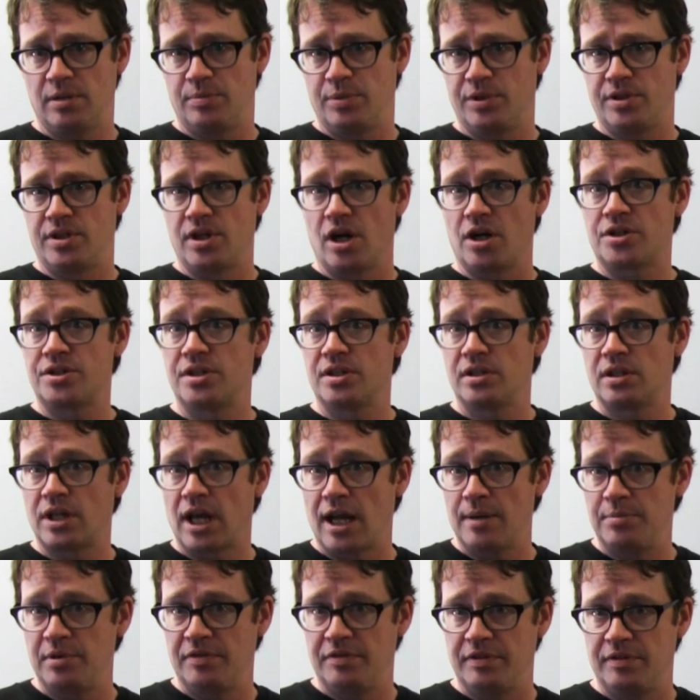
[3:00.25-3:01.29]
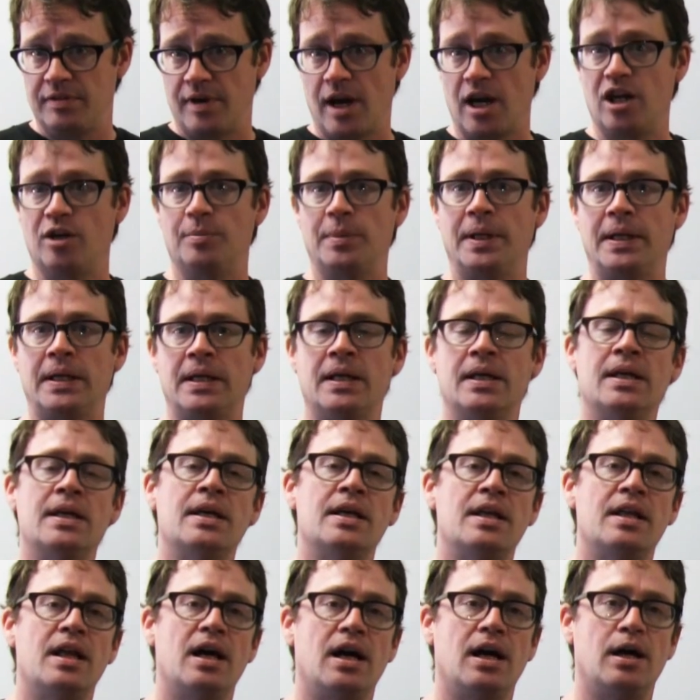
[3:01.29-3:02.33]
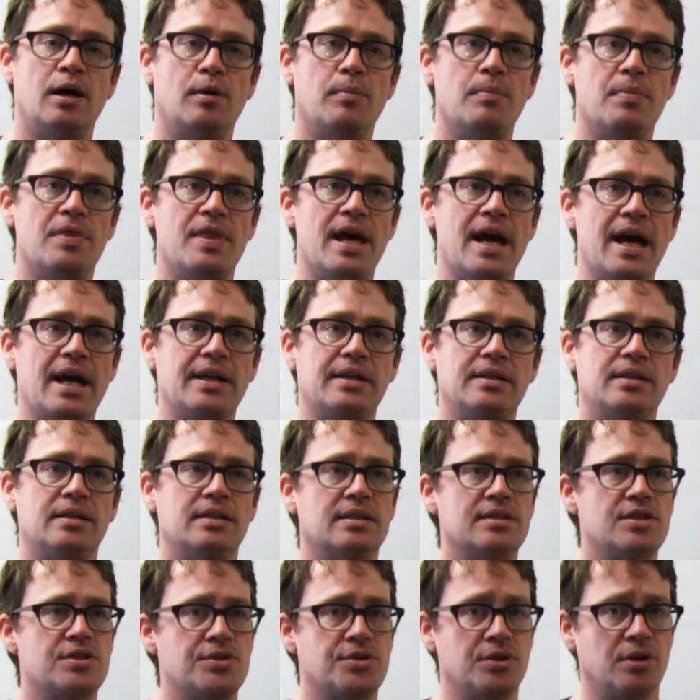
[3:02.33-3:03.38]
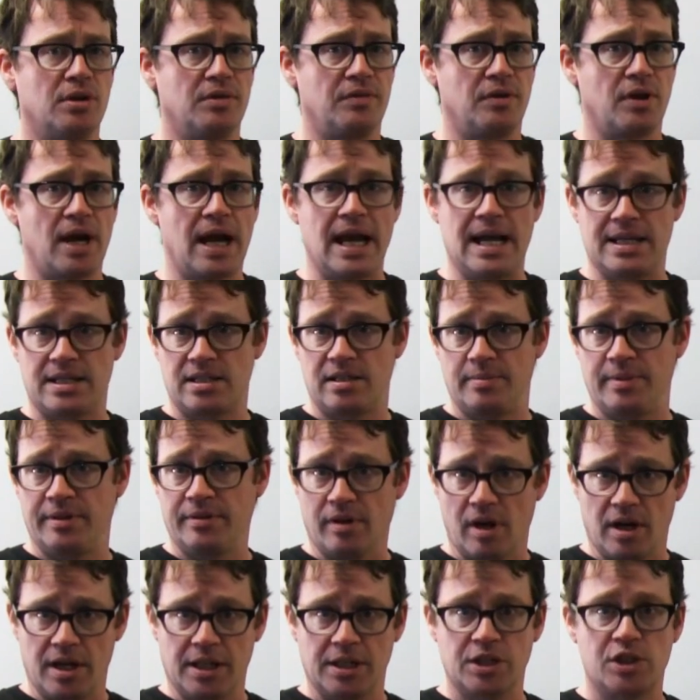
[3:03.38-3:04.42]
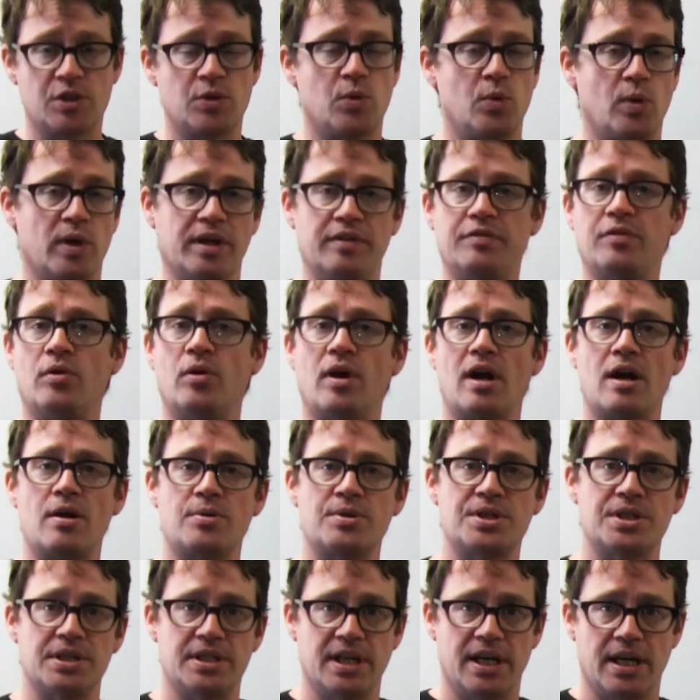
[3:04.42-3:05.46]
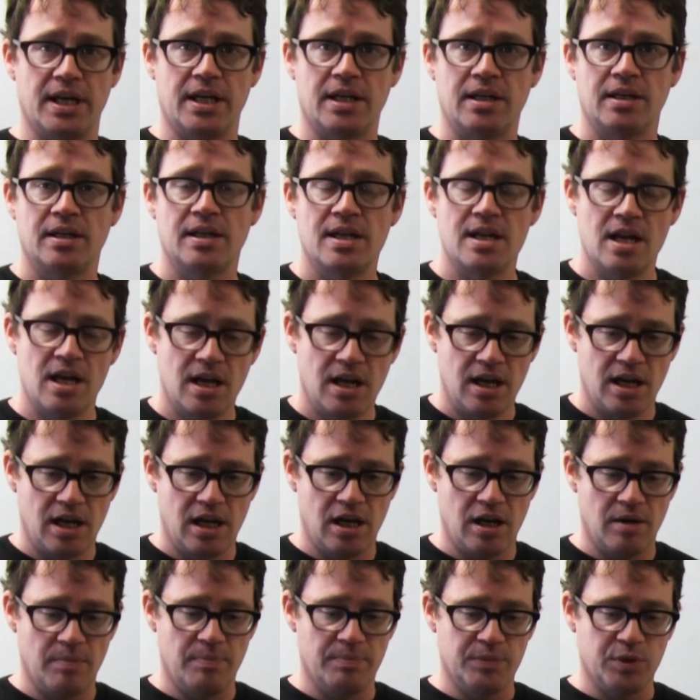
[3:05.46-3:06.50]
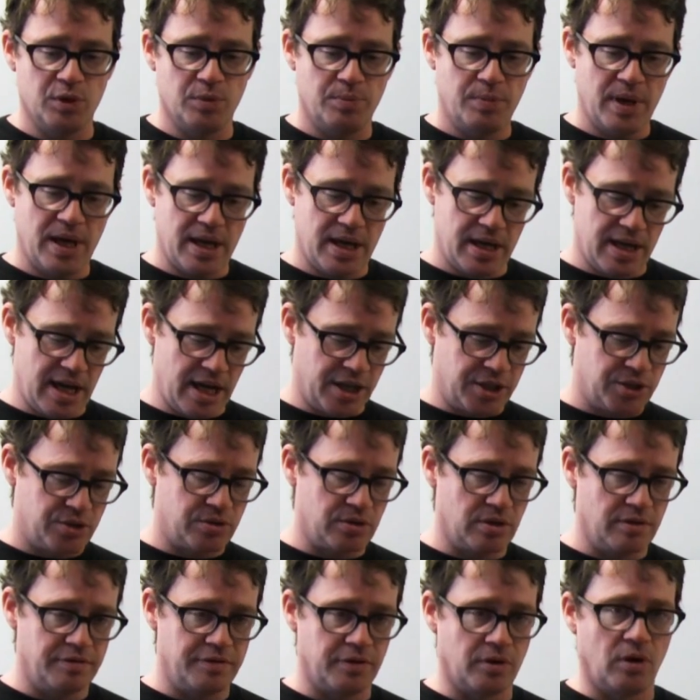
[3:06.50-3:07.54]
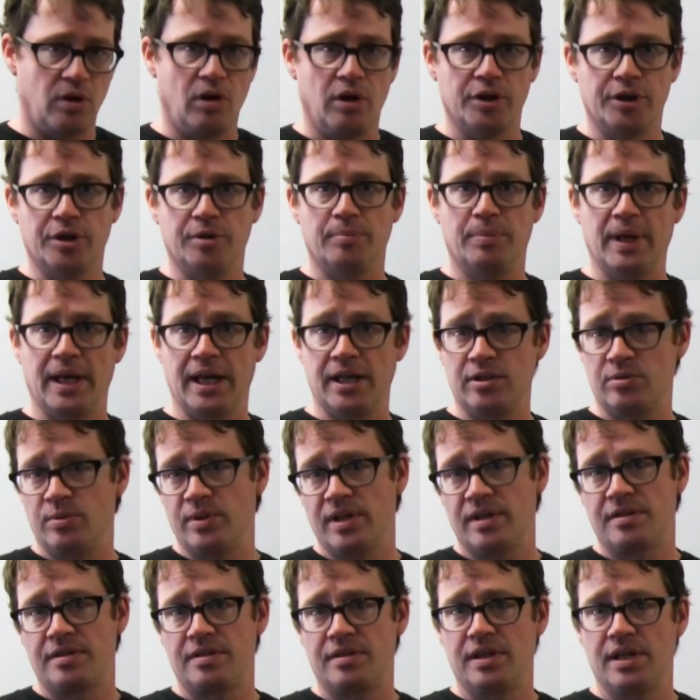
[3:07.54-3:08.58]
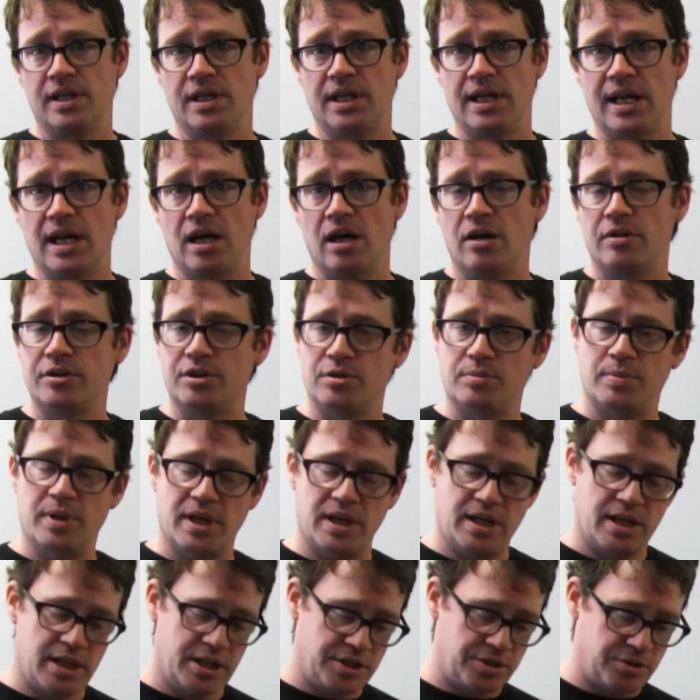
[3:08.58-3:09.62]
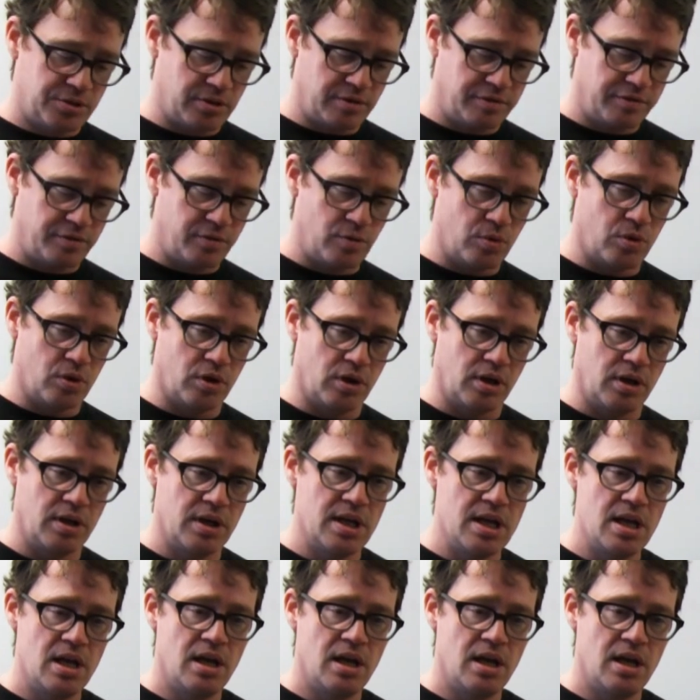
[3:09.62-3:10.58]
a production type of environment, that server has to be running 24 hours a day. You pay extra for all your bandwidth in and out. You pay extra for